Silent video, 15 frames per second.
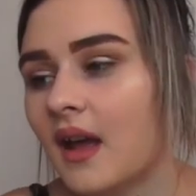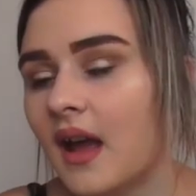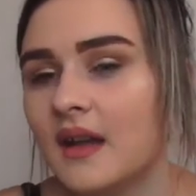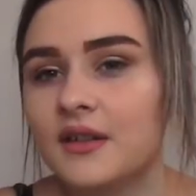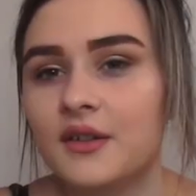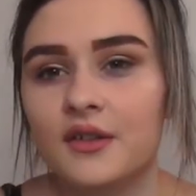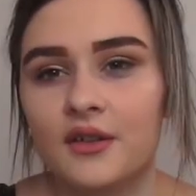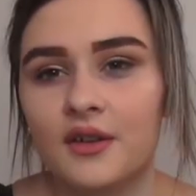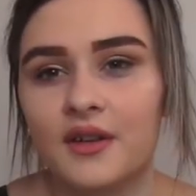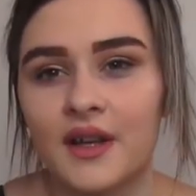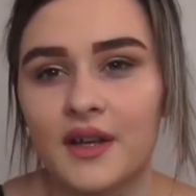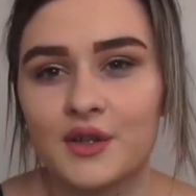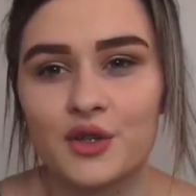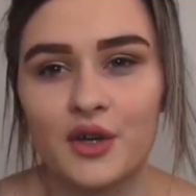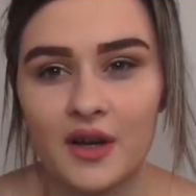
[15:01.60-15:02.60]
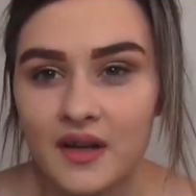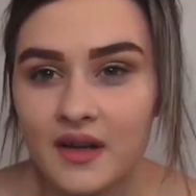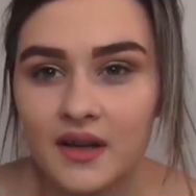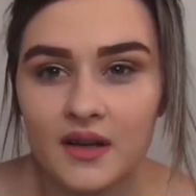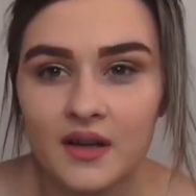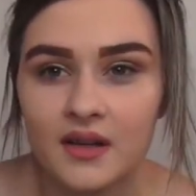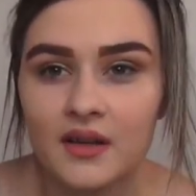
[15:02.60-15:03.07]
and you know like trying
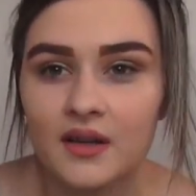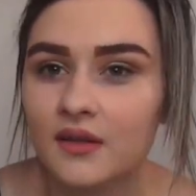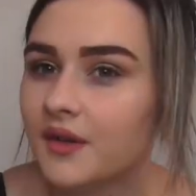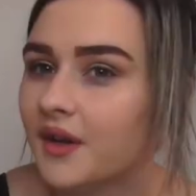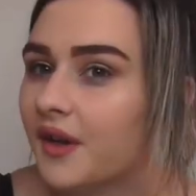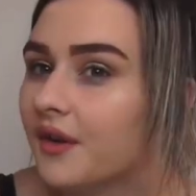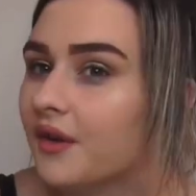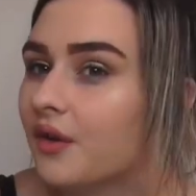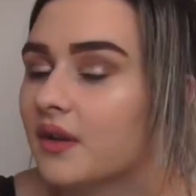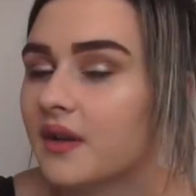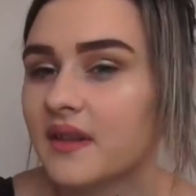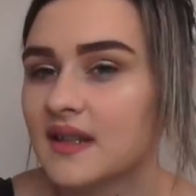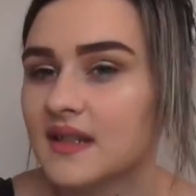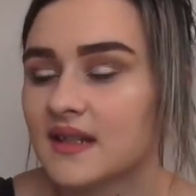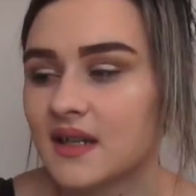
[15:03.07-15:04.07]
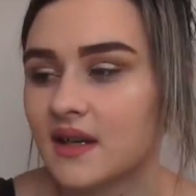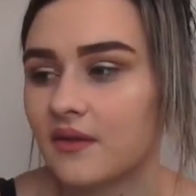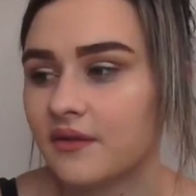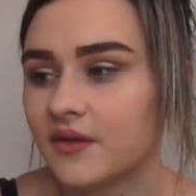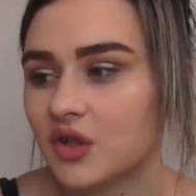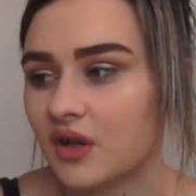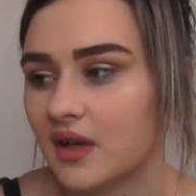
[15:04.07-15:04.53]
to learn all of this
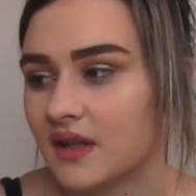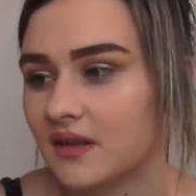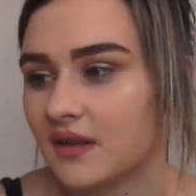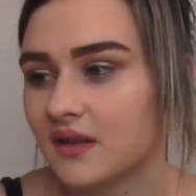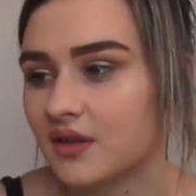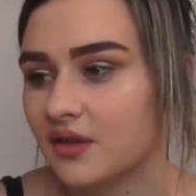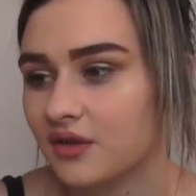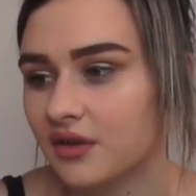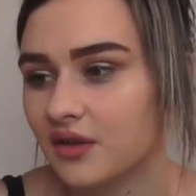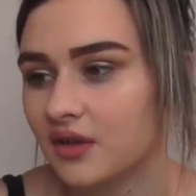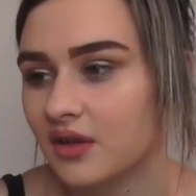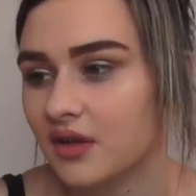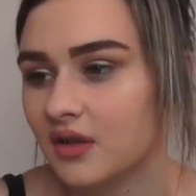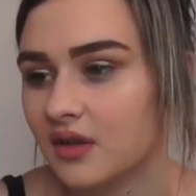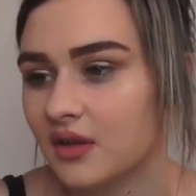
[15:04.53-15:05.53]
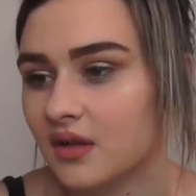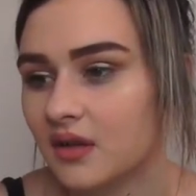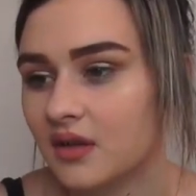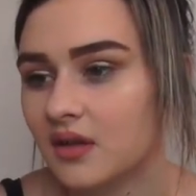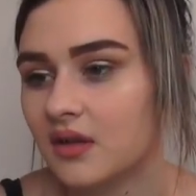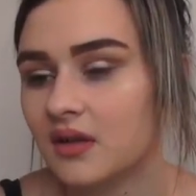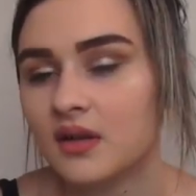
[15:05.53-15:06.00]
stuff, trying to
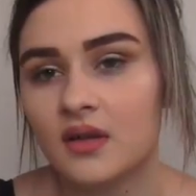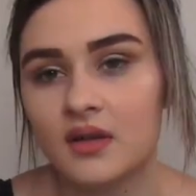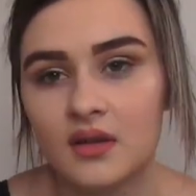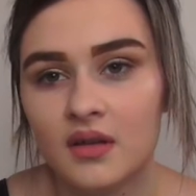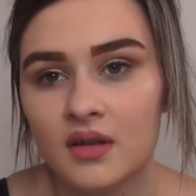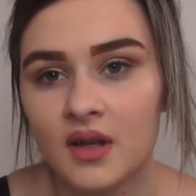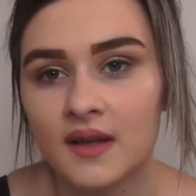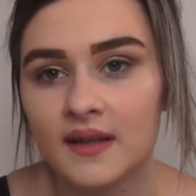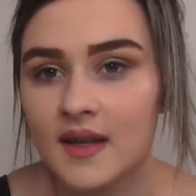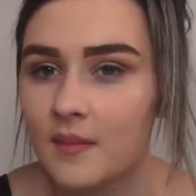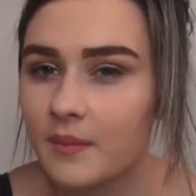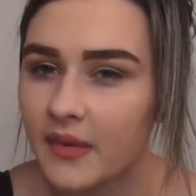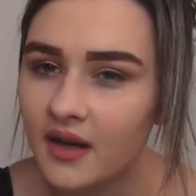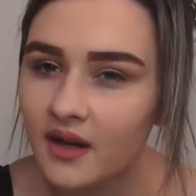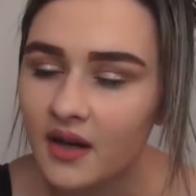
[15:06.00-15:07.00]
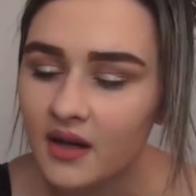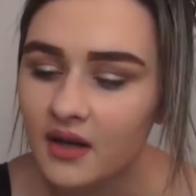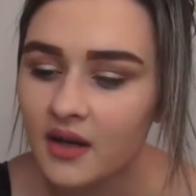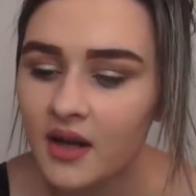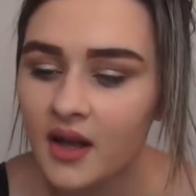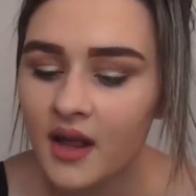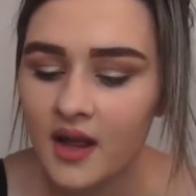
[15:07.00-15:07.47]
get better.
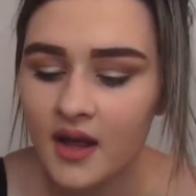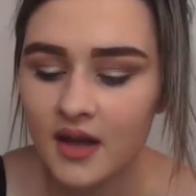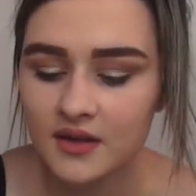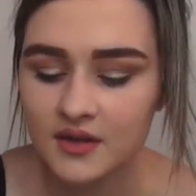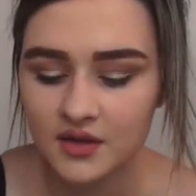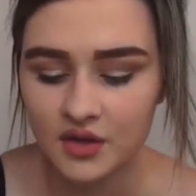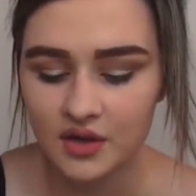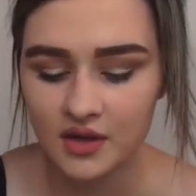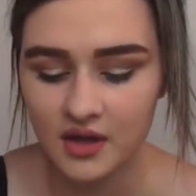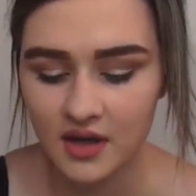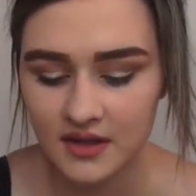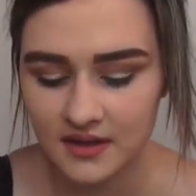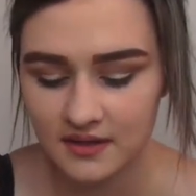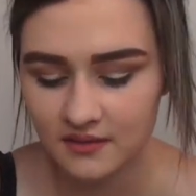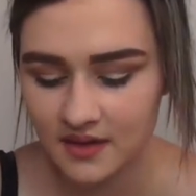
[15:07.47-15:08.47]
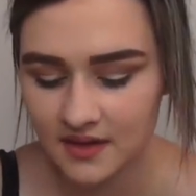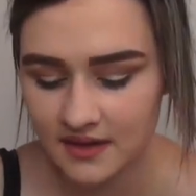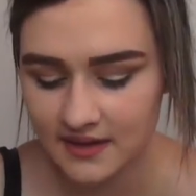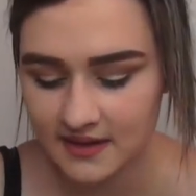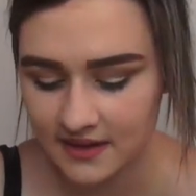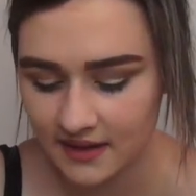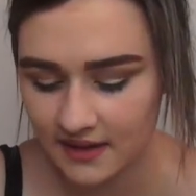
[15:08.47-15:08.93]
So I just wanted
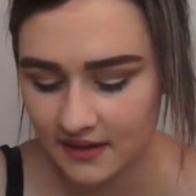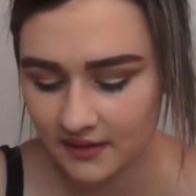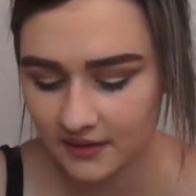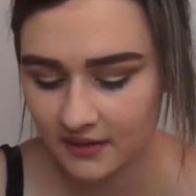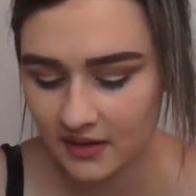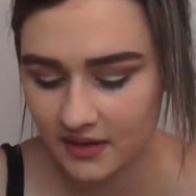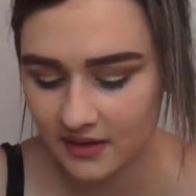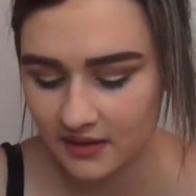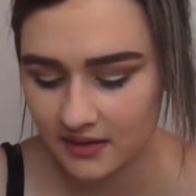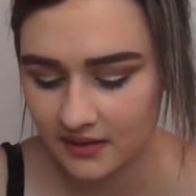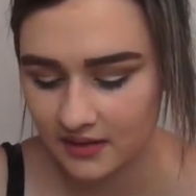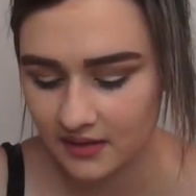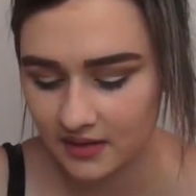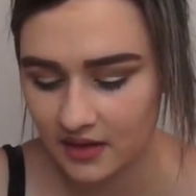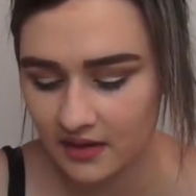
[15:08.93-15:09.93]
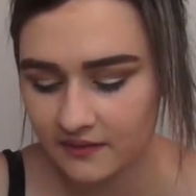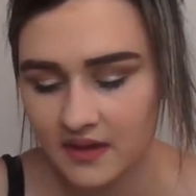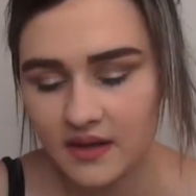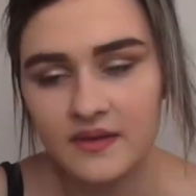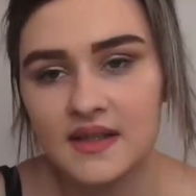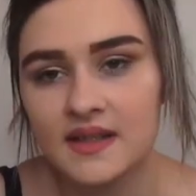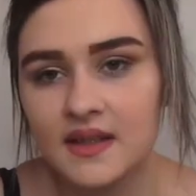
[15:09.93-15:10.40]
to say like I've
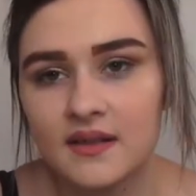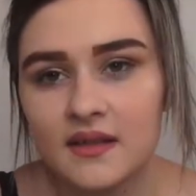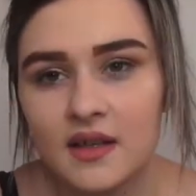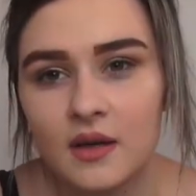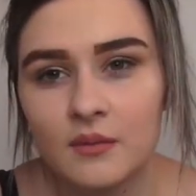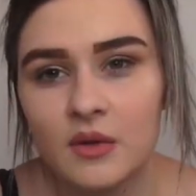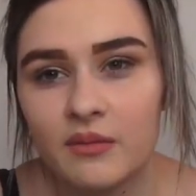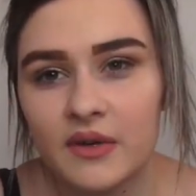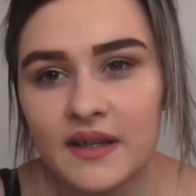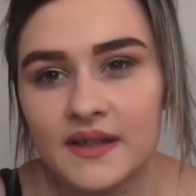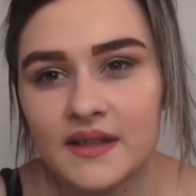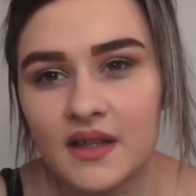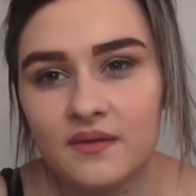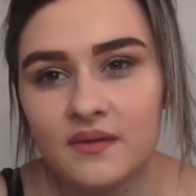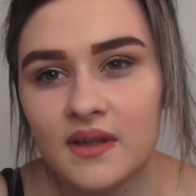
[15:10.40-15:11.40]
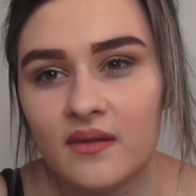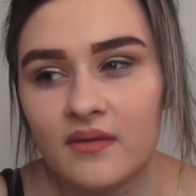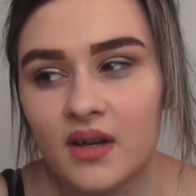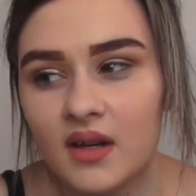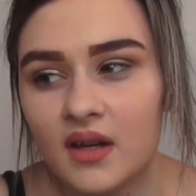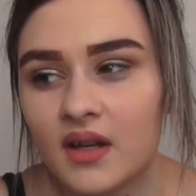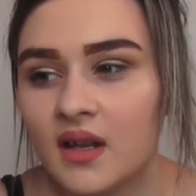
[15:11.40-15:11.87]
never said that I'm the best. I've
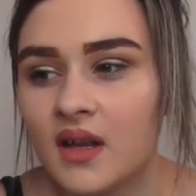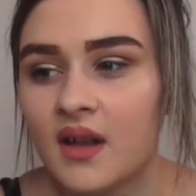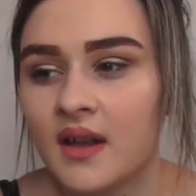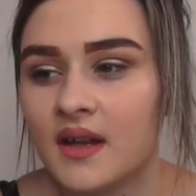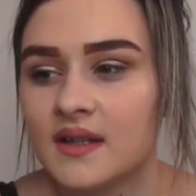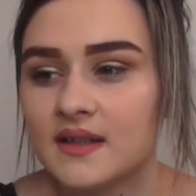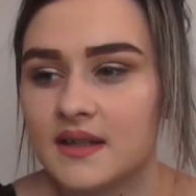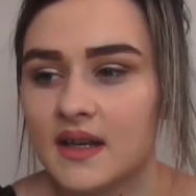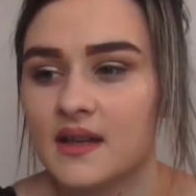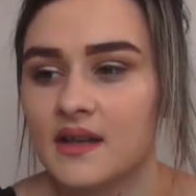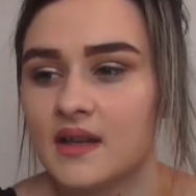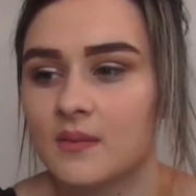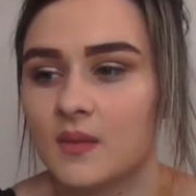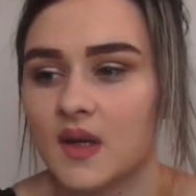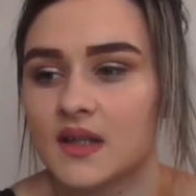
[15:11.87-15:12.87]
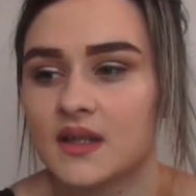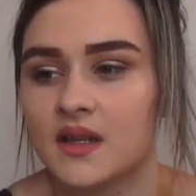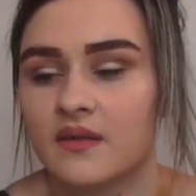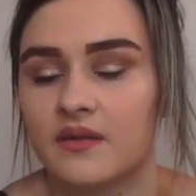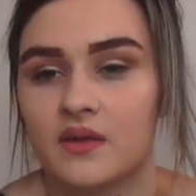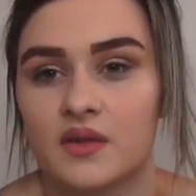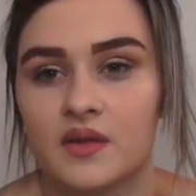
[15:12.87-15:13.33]
never said that my
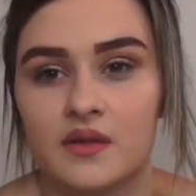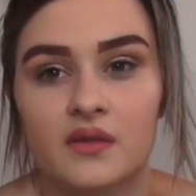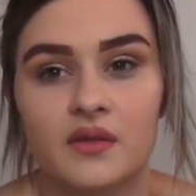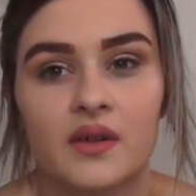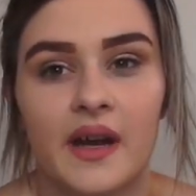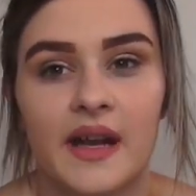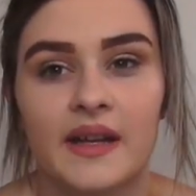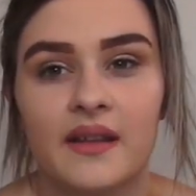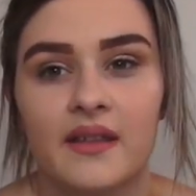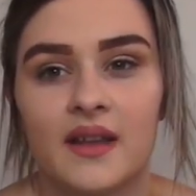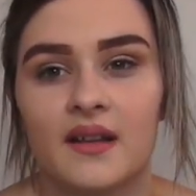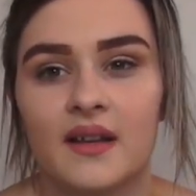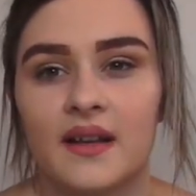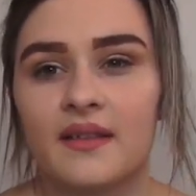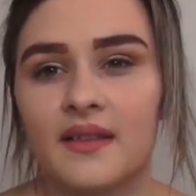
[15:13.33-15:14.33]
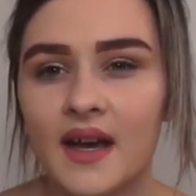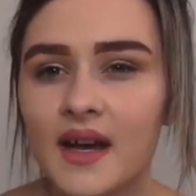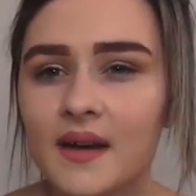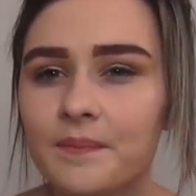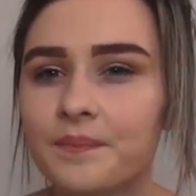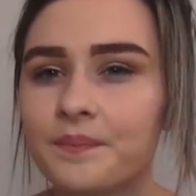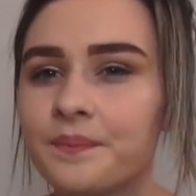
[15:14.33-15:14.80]
stuff looks good or anything like
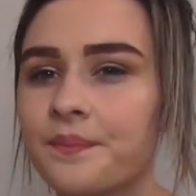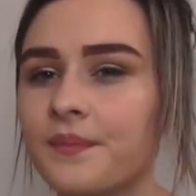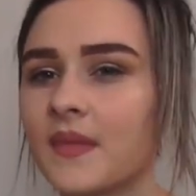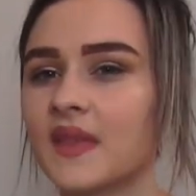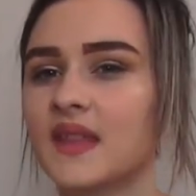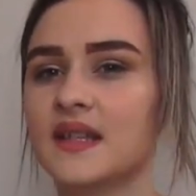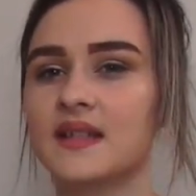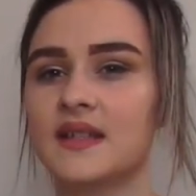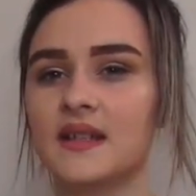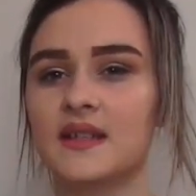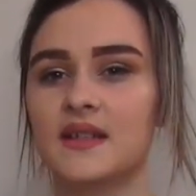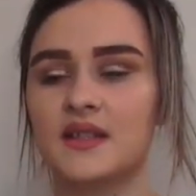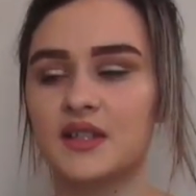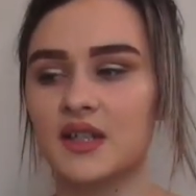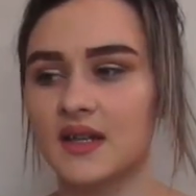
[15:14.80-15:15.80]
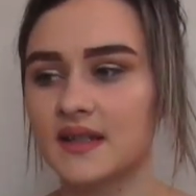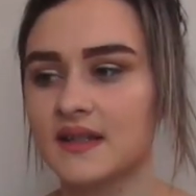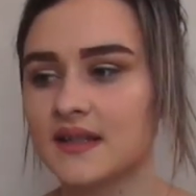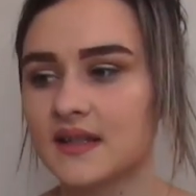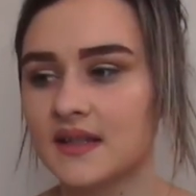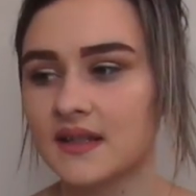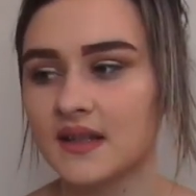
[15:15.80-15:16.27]
that. This is
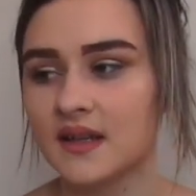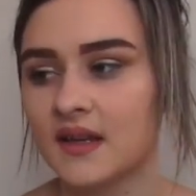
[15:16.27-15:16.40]
just